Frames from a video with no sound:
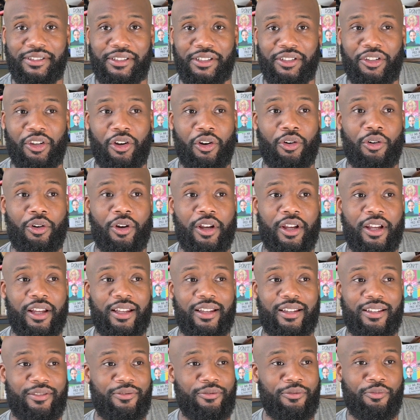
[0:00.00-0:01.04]
So
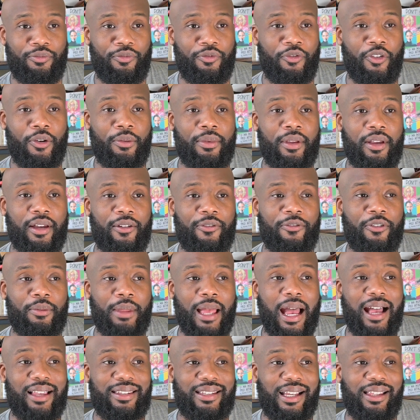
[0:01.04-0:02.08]
from the
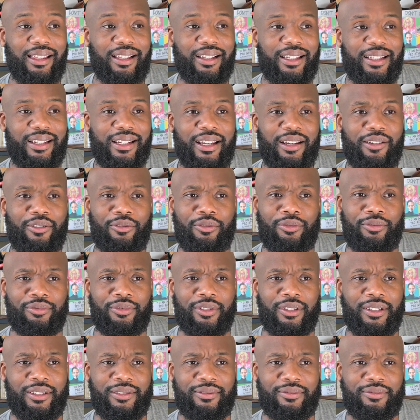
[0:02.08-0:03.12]
outside looking in,
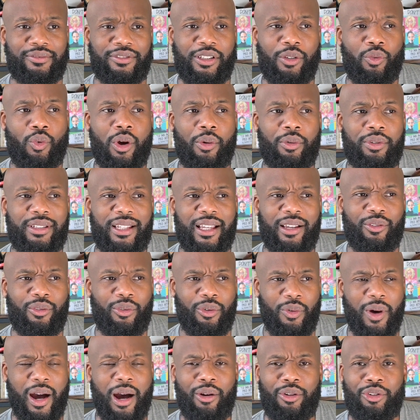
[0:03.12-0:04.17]
someone would say,
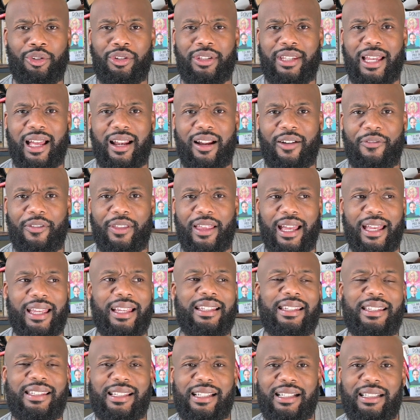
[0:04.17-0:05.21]
well, why would you sign up for that? He
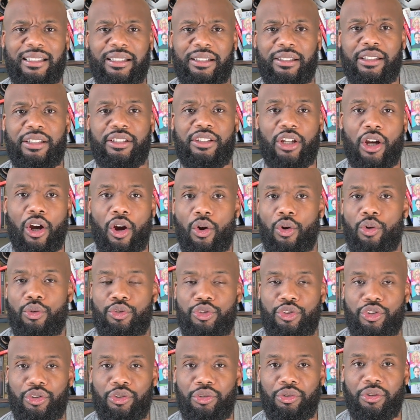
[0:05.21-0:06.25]
just clearly
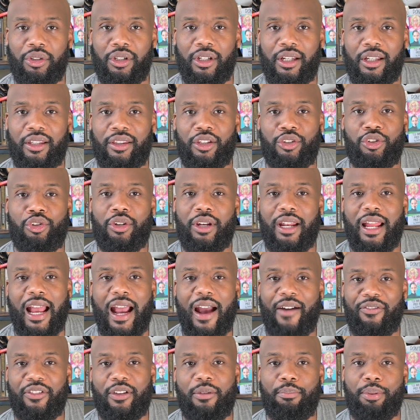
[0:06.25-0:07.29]
told you that you didn't
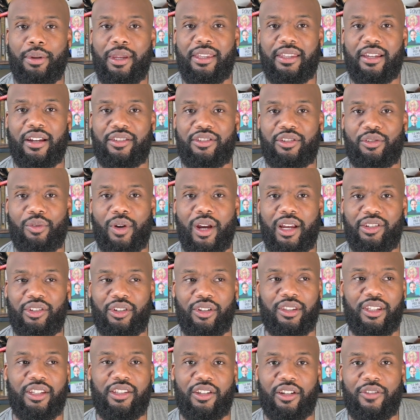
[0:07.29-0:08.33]
have to be there as a red
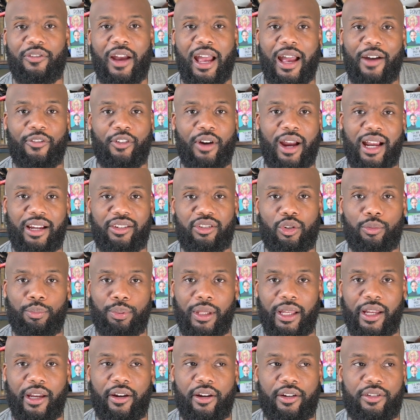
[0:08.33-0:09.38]
shirt. These are for actual
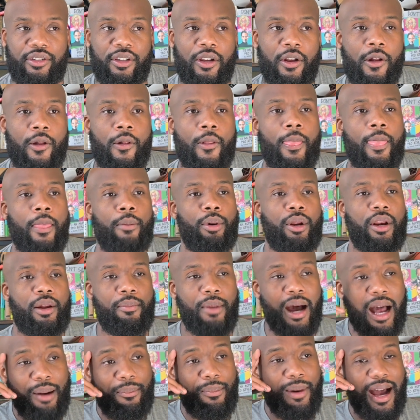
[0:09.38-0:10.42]
players. But in
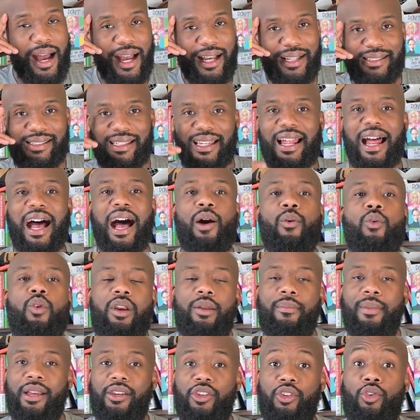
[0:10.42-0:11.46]
my mindset, I want
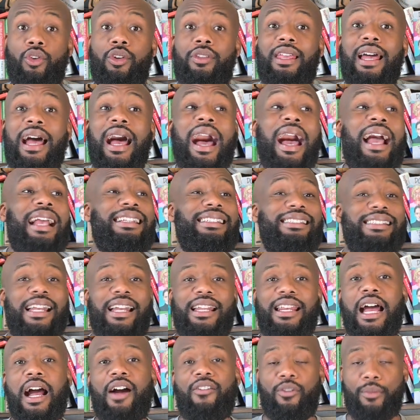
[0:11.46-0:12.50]
to make sure that I
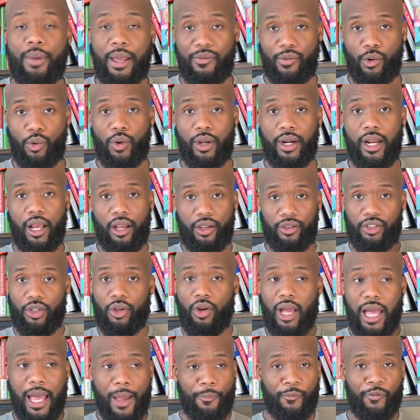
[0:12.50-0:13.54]
stand out from everyone else.
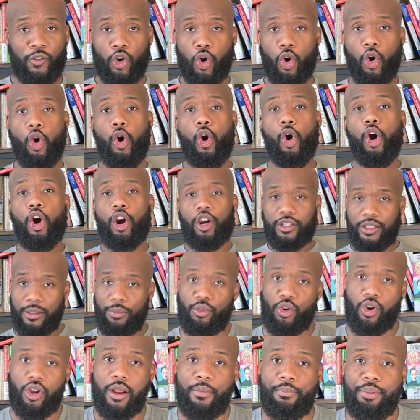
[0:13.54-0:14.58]
So of course
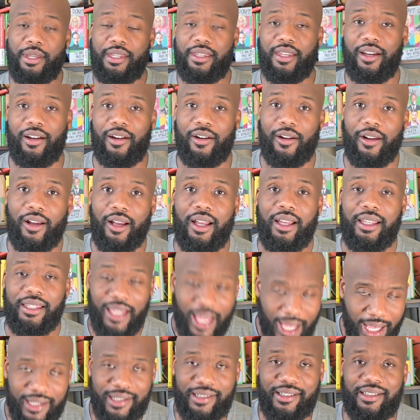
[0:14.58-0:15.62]
I'm going to be there.
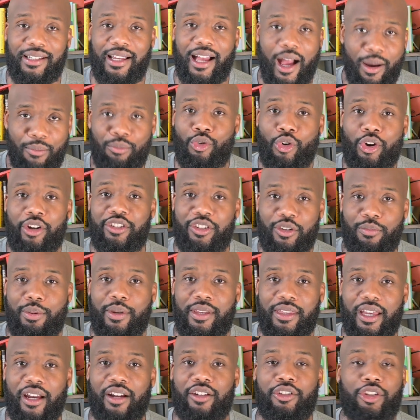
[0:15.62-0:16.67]
Yes, I'm going to
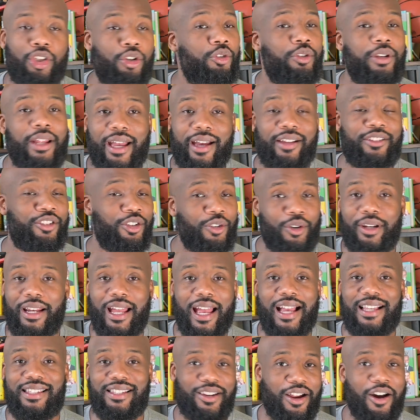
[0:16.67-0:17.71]
be there.
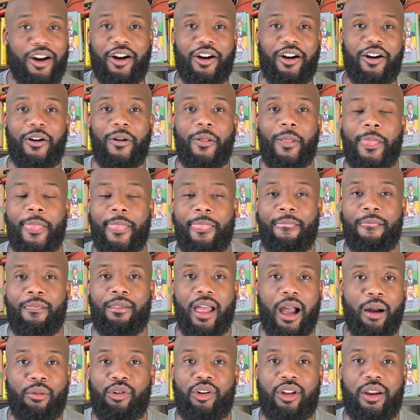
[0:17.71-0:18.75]
2-a-days and all.
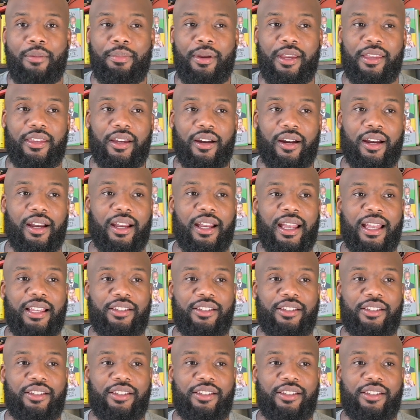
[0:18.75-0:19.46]
I'm going to be there.